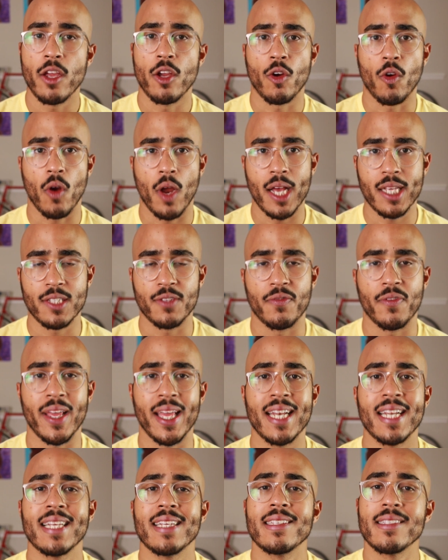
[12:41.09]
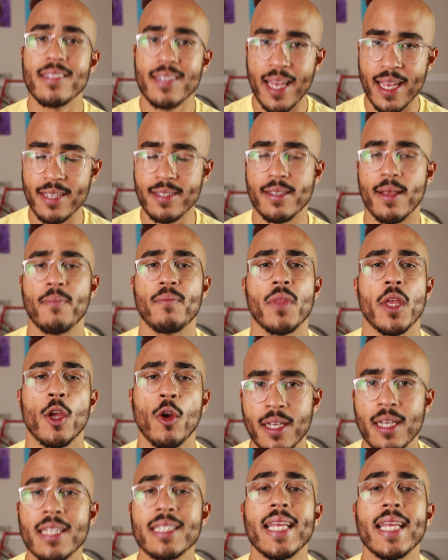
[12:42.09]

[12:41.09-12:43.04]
CrossFit say something,